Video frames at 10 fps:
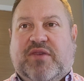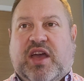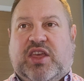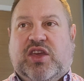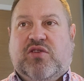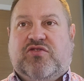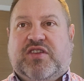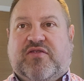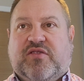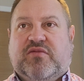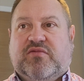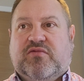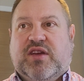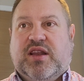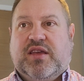a huge difference,
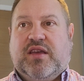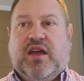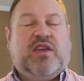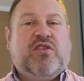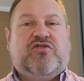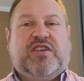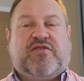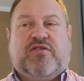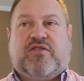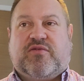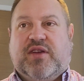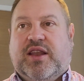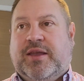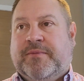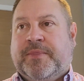really.